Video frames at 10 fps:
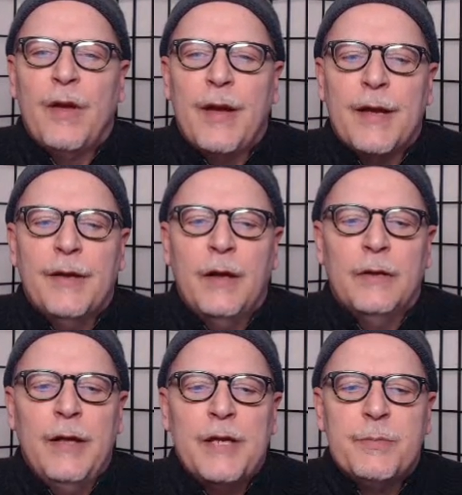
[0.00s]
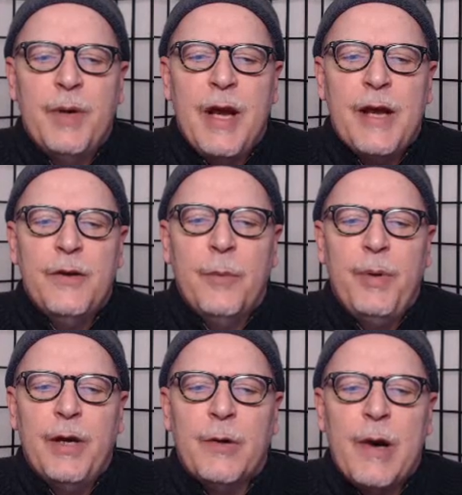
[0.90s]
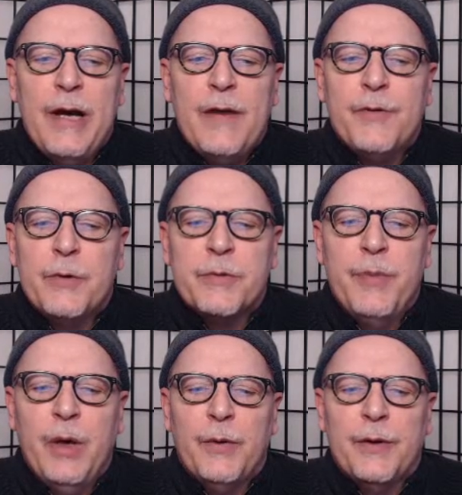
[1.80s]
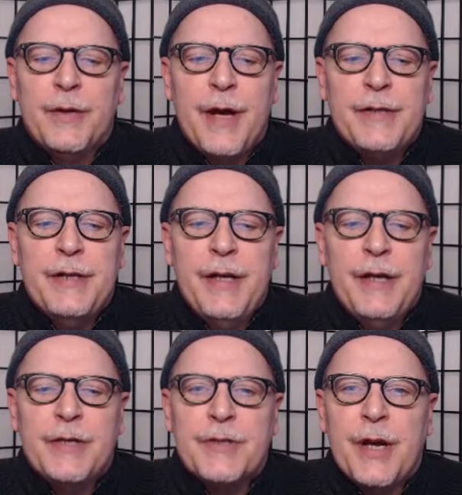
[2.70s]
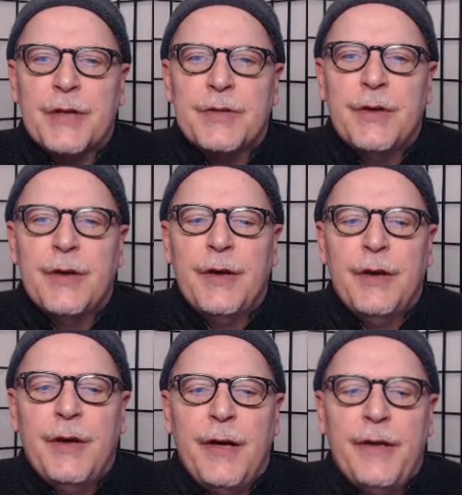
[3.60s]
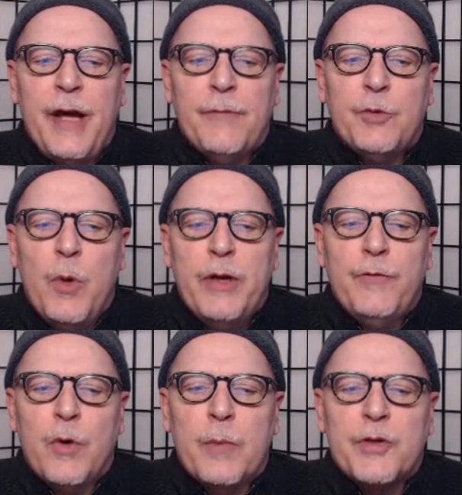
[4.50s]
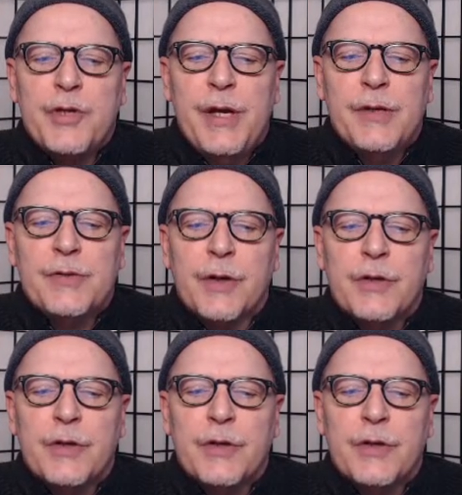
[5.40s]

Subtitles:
And leaks began to appear right after it was built in 1986, and they have 24 machines that